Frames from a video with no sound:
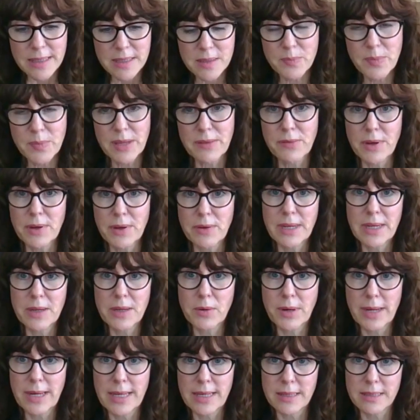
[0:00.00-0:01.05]
It's my very
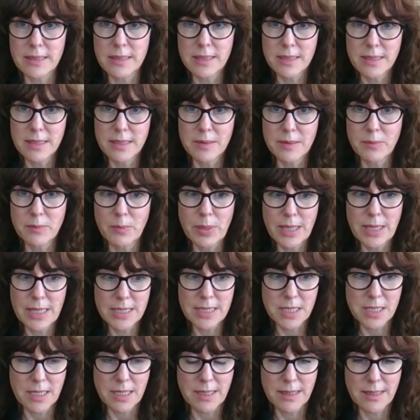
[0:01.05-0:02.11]
great
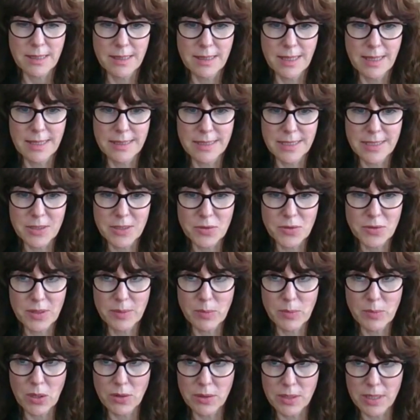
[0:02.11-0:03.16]
pleasure and
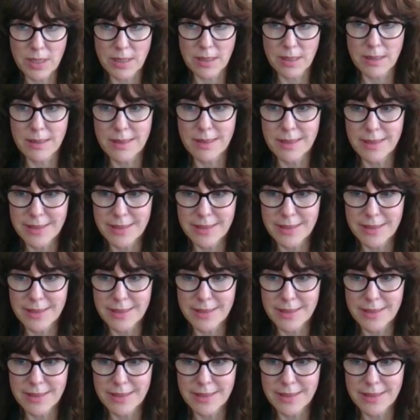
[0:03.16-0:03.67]
extreme honour